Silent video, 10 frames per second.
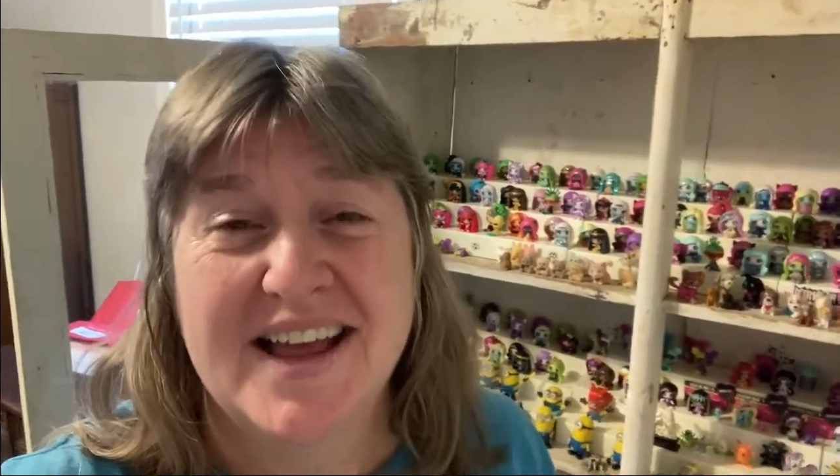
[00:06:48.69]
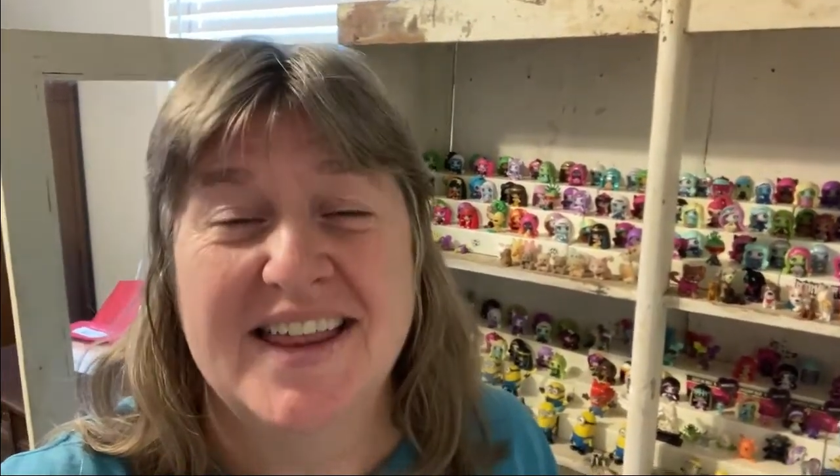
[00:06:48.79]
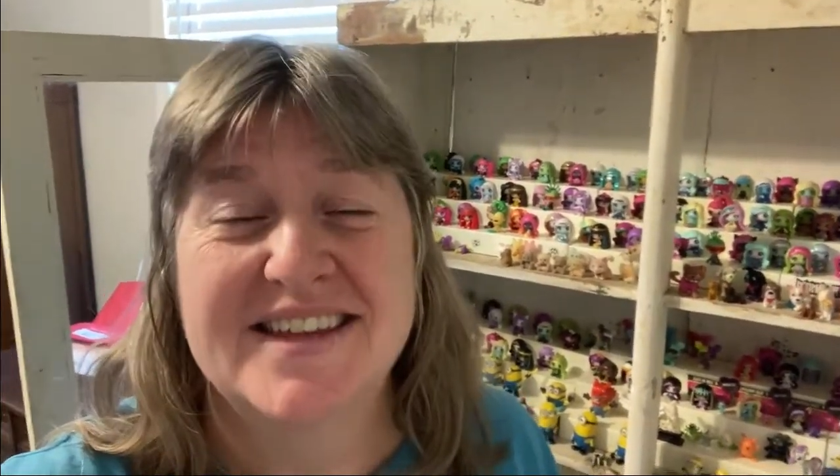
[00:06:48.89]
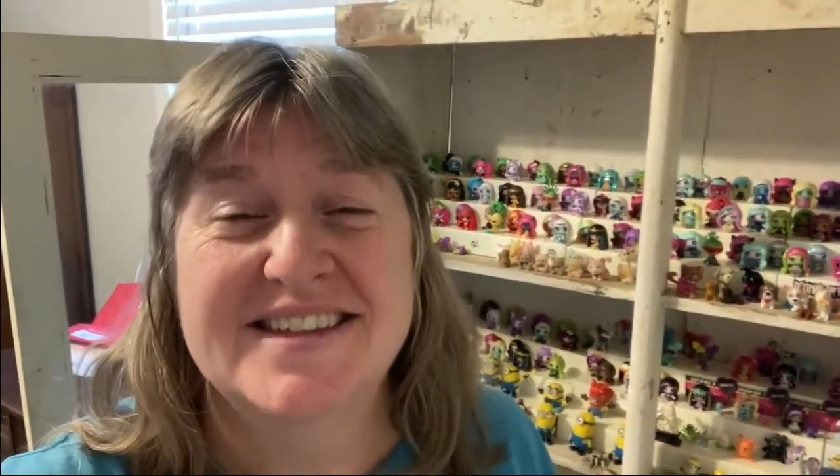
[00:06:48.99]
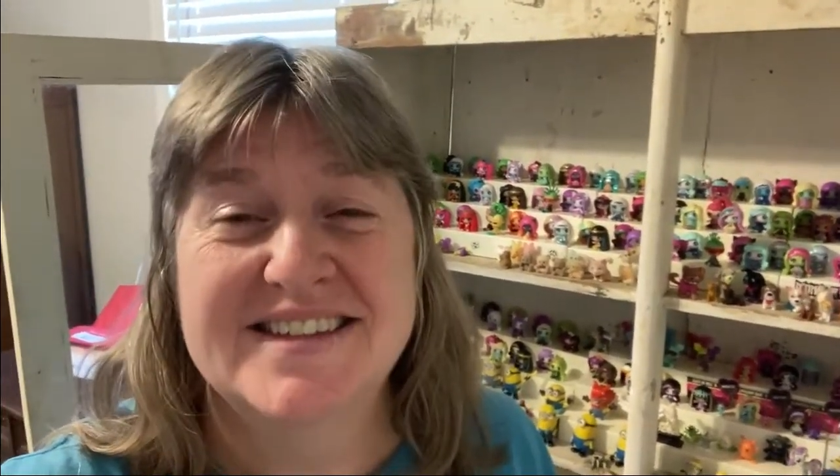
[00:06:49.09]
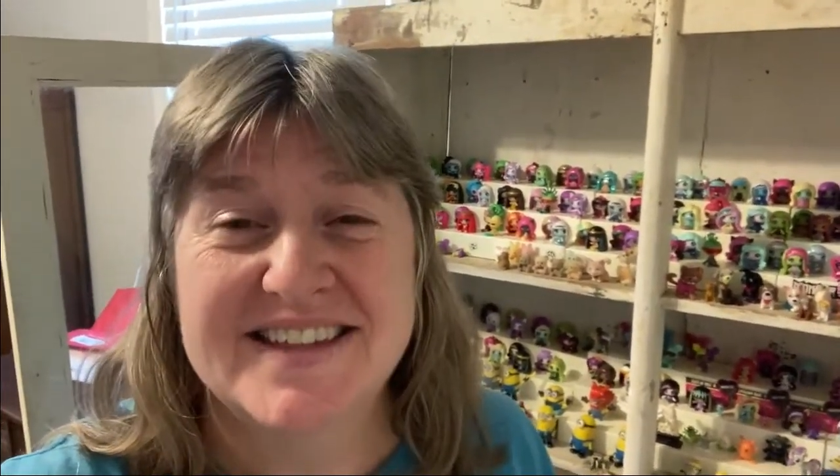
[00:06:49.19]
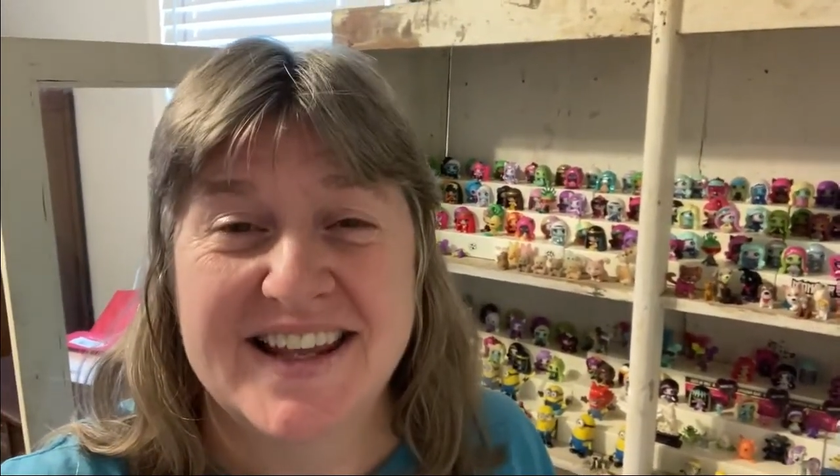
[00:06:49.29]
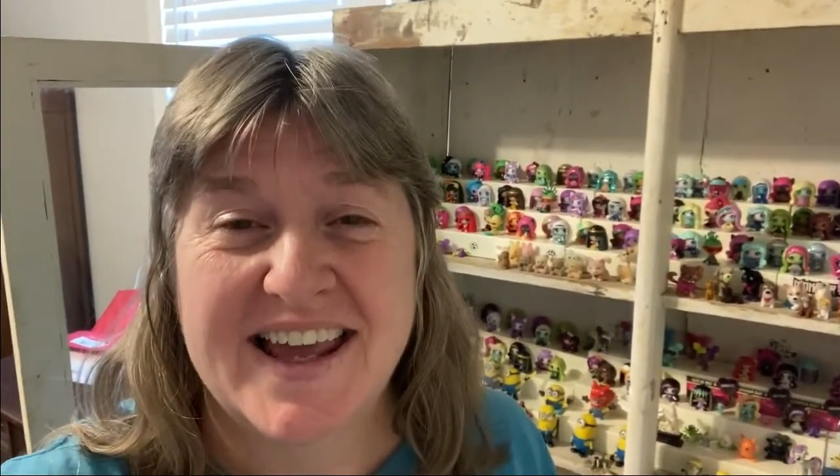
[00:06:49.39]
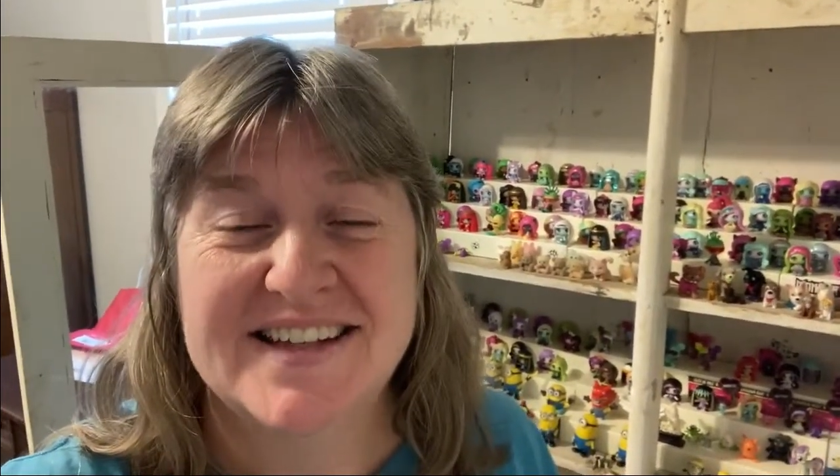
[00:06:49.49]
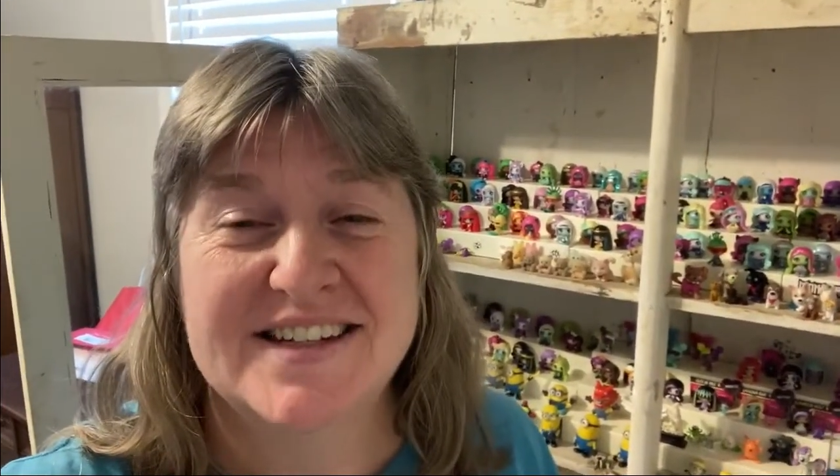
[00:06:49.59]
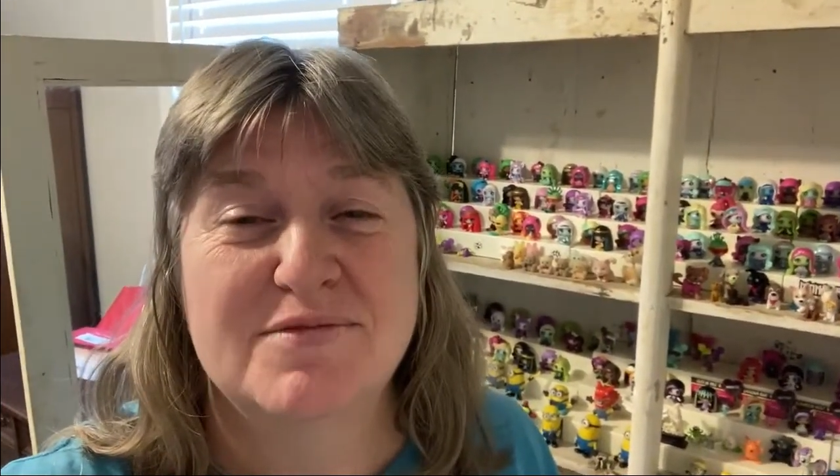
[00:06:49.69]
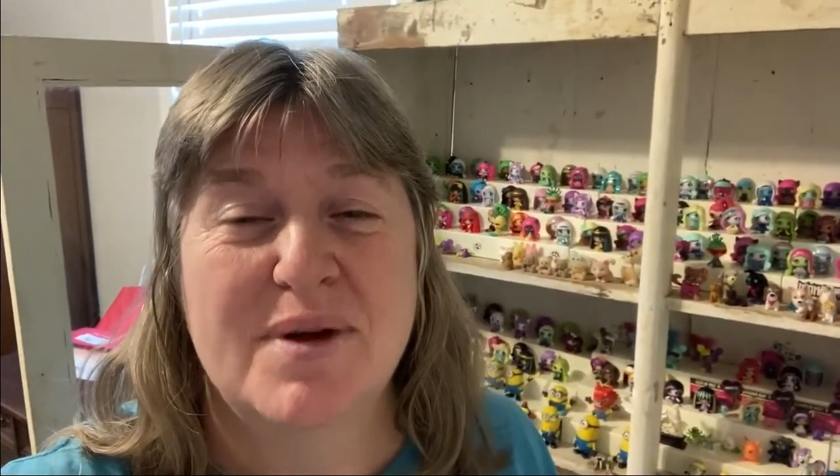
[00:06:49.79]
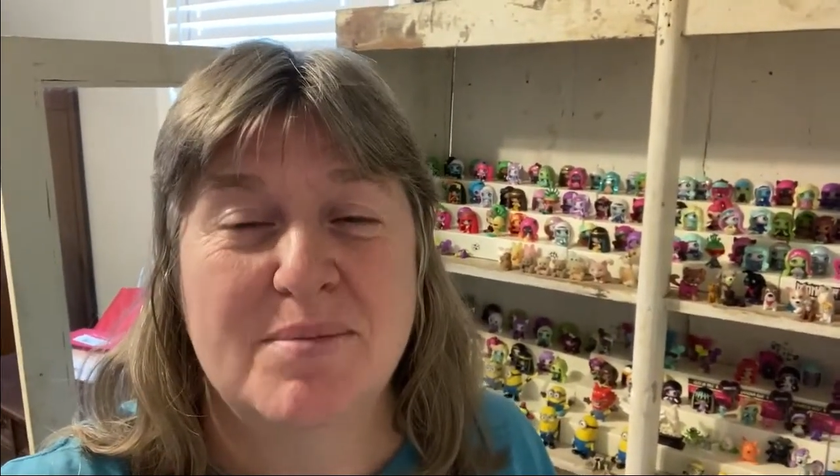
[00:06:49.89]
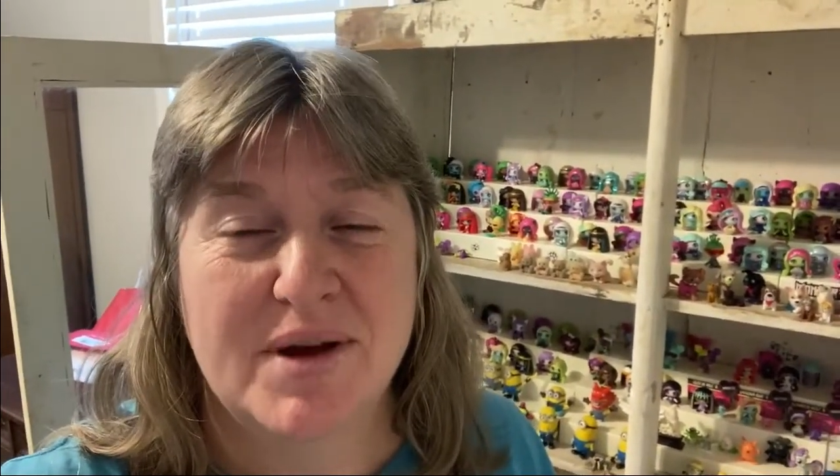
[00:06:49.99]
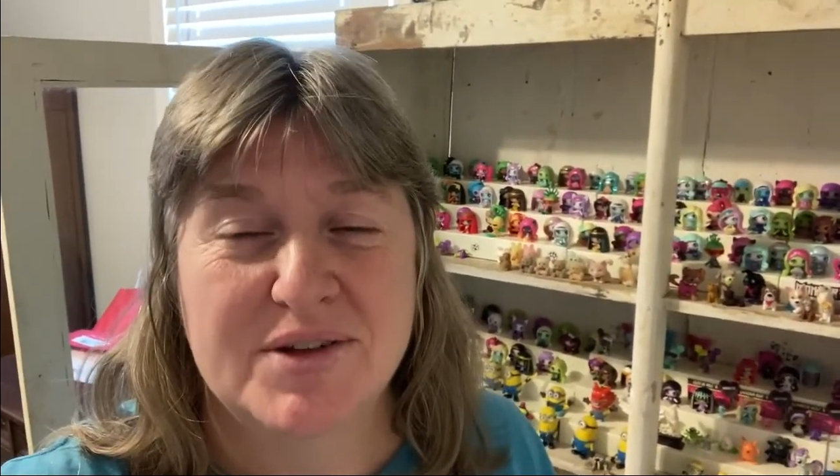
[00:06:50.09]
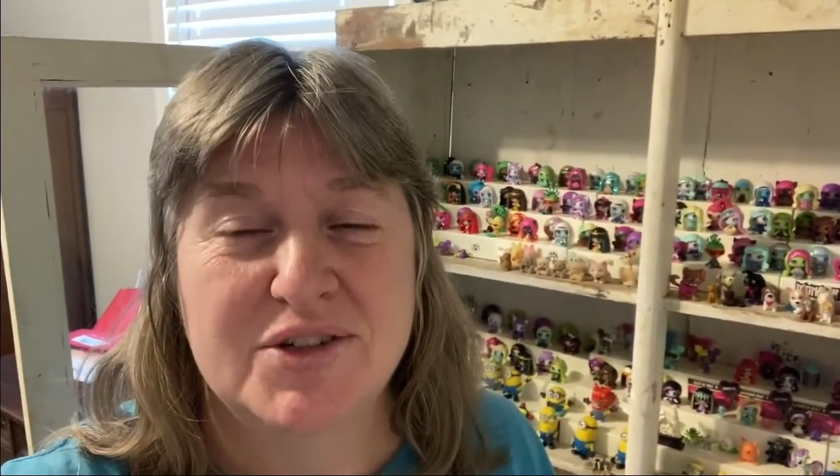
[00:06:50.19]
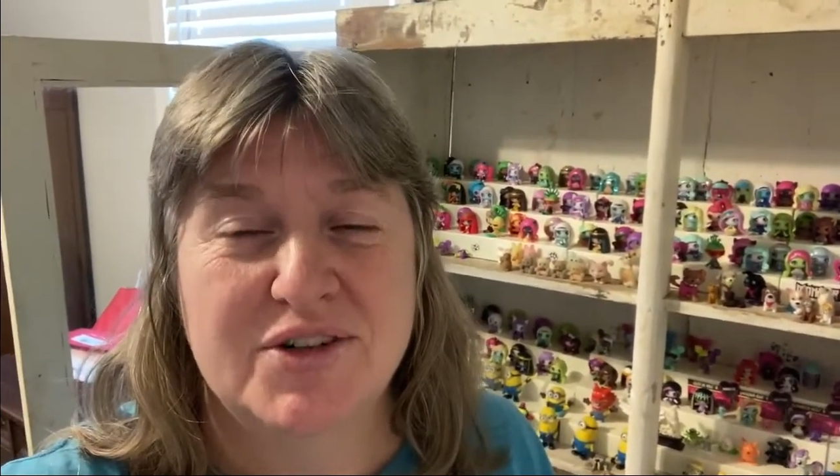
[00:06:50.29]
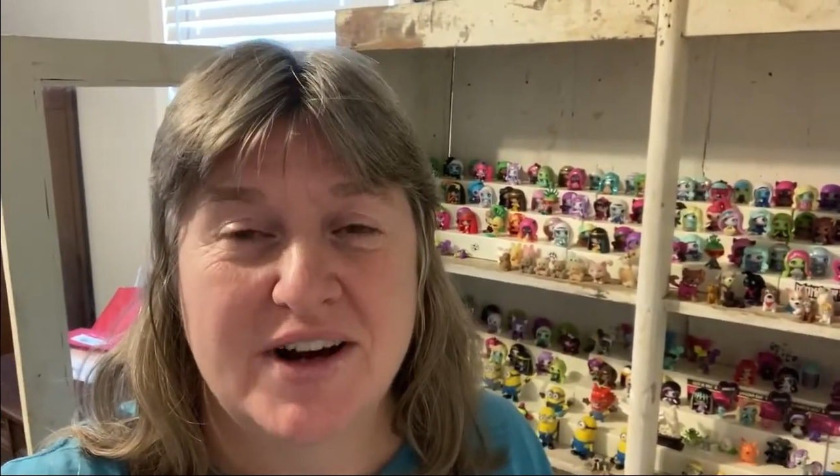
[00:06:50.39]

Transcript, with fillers: this is the last of my Monster